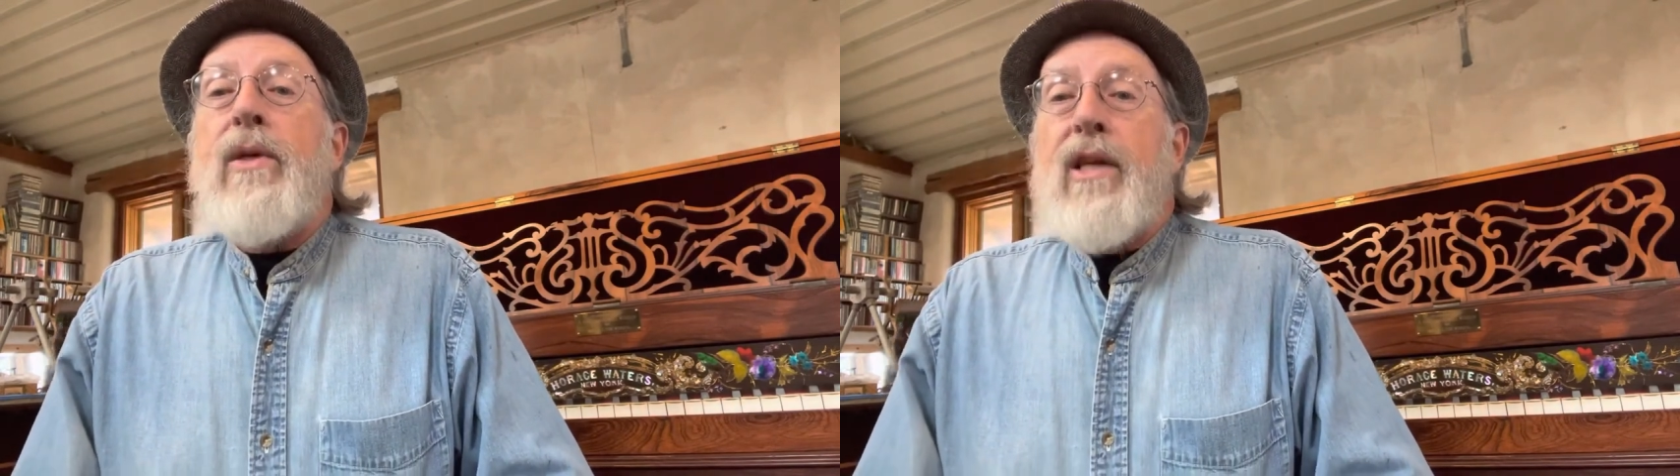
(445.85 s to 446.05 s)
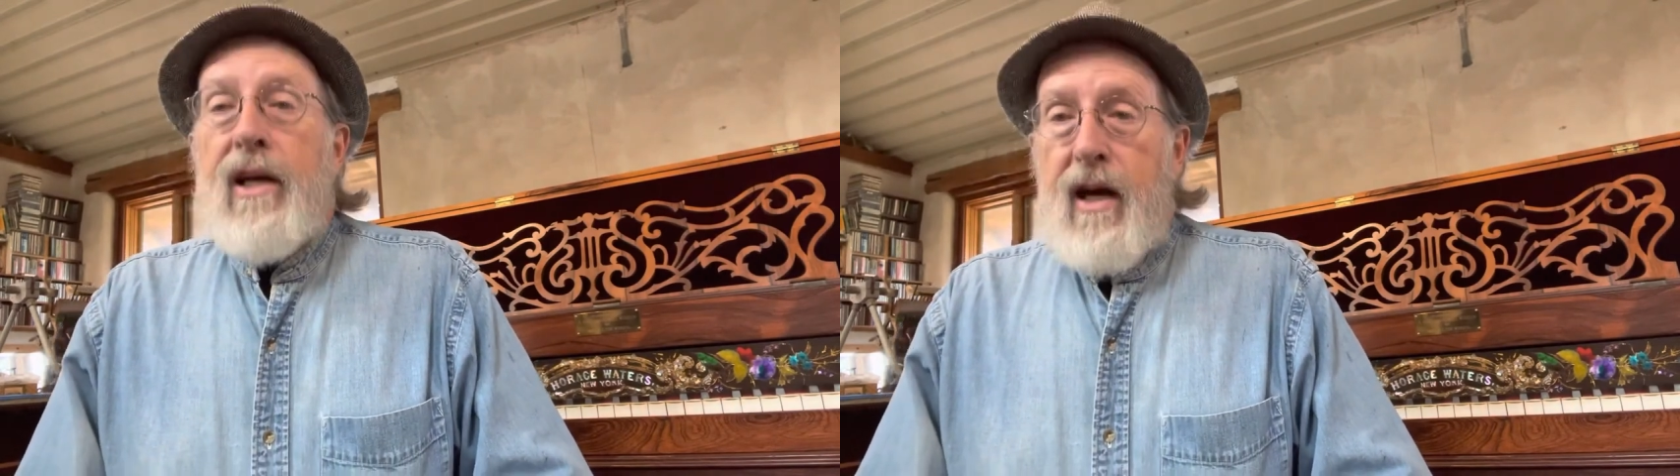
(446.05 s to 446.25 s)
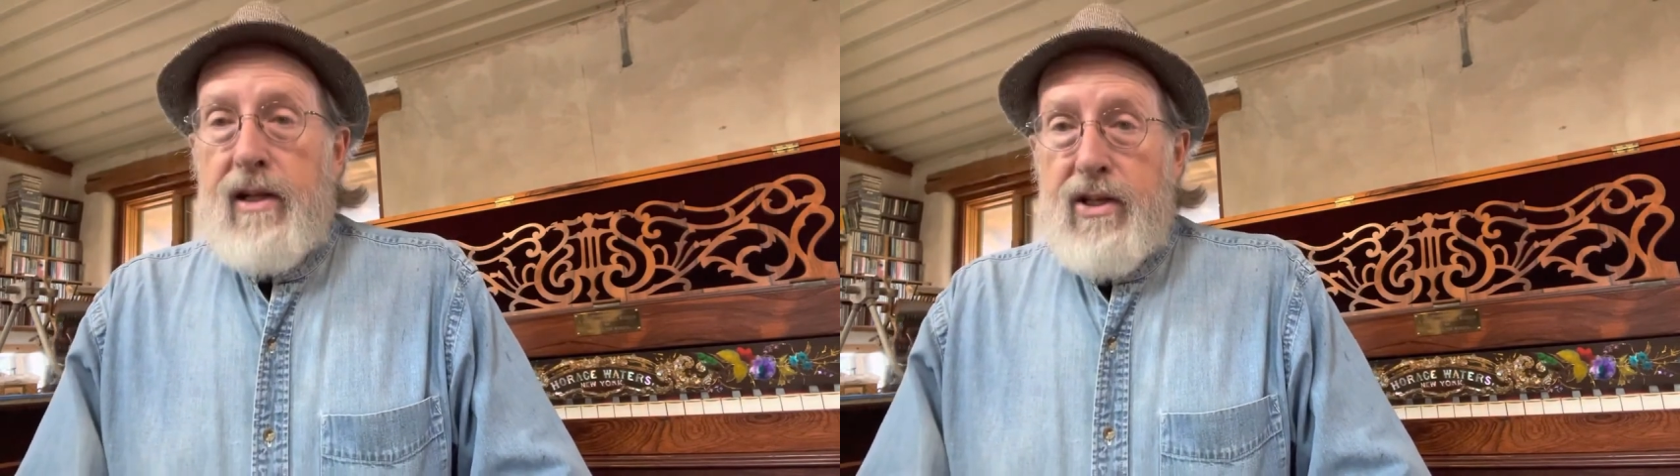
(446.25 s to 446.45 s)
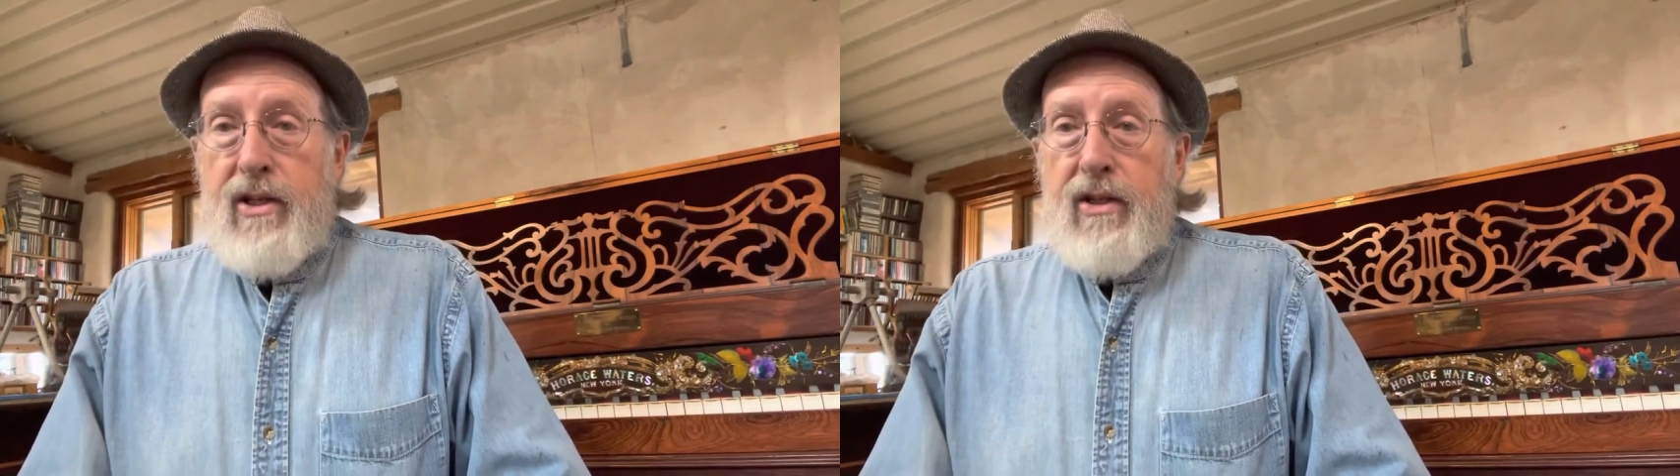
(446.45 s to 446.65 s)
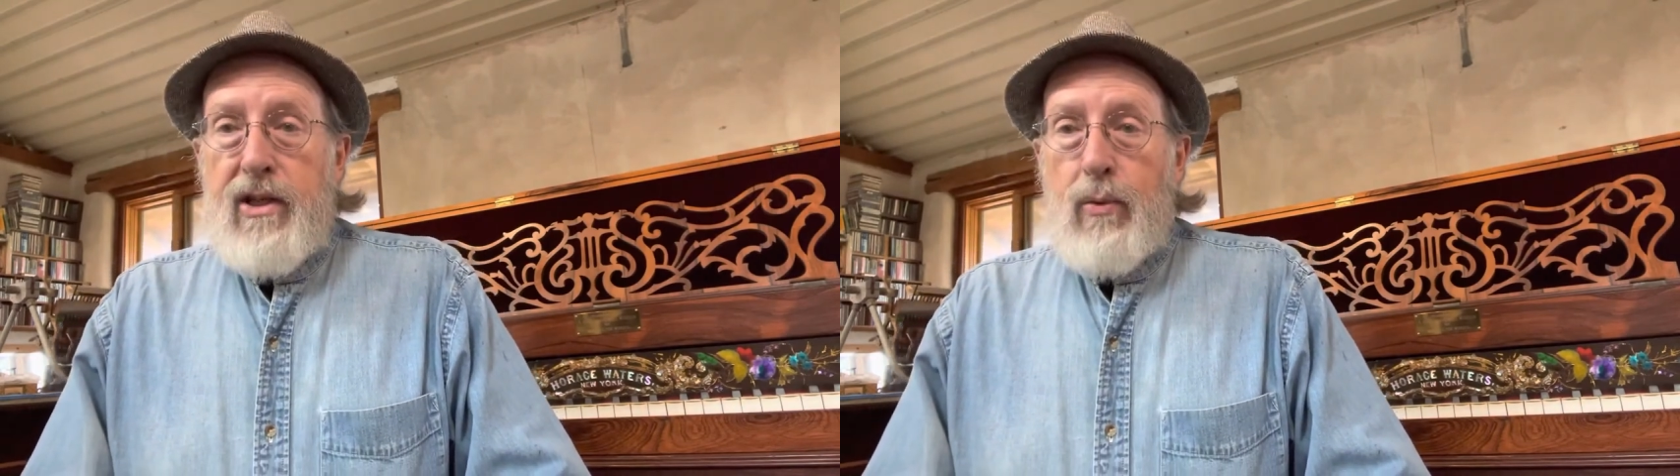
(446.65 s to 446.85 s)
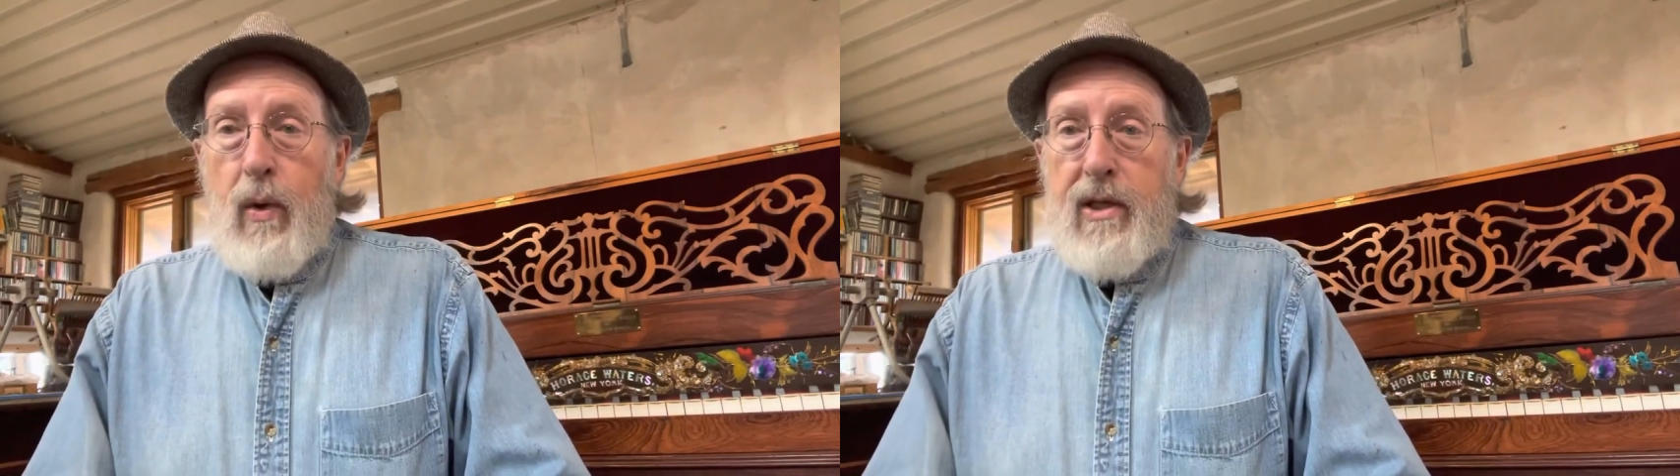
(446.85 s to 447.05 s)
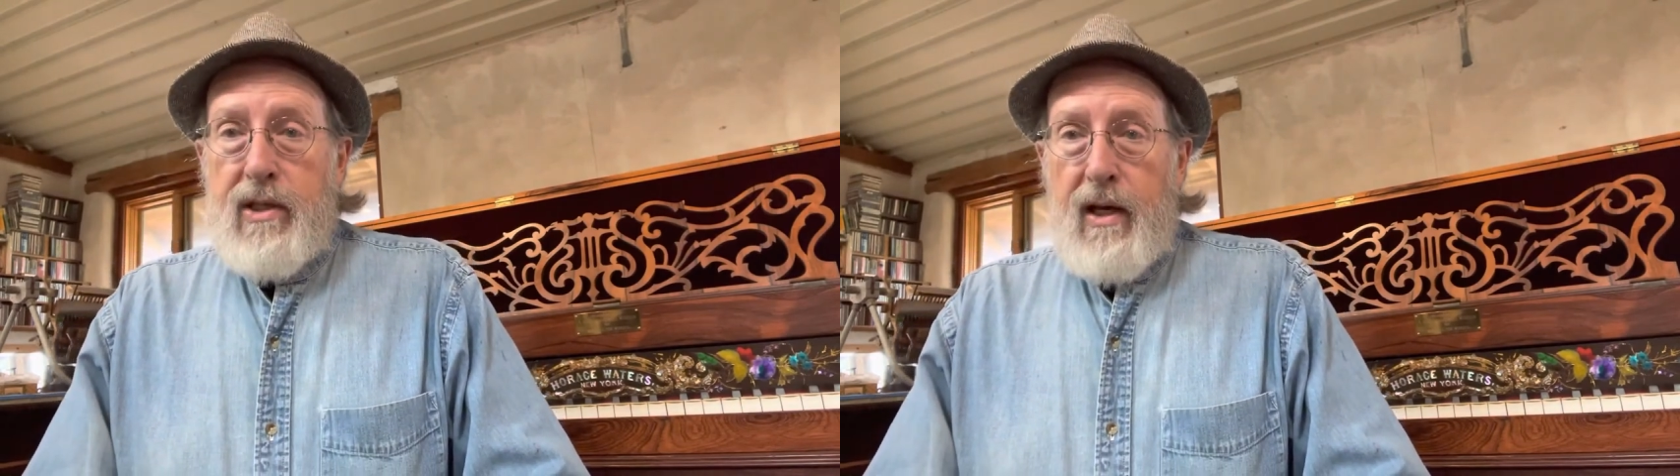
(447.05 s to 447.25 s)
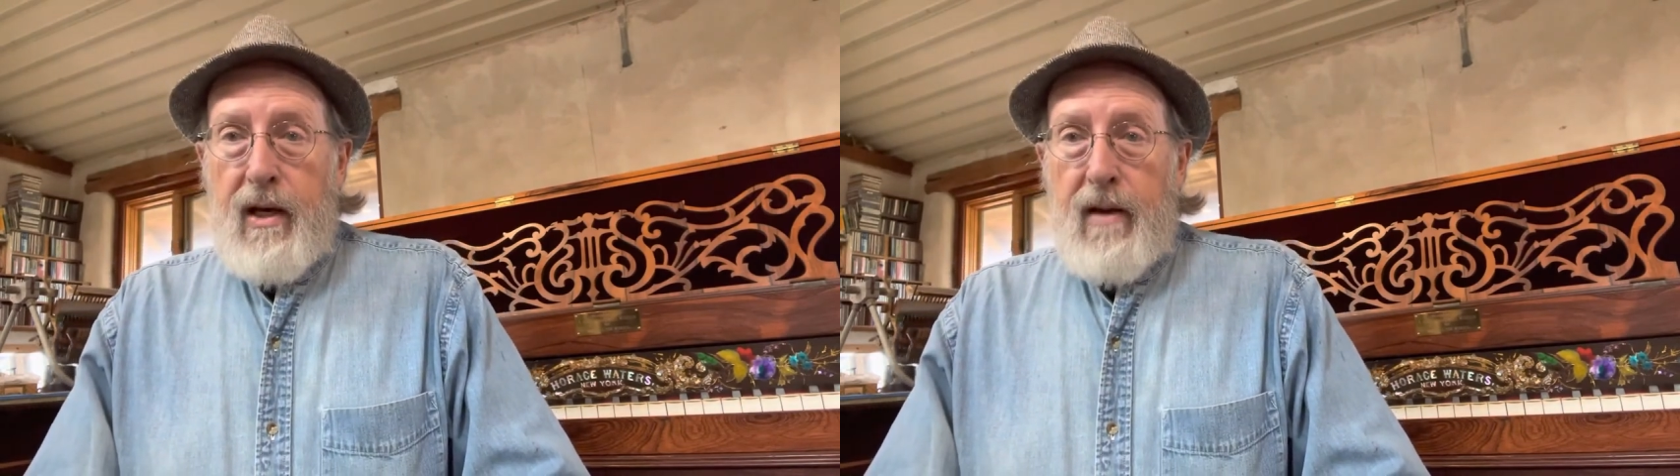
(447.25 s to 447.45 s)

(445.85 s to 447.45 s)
is acknowledge that this was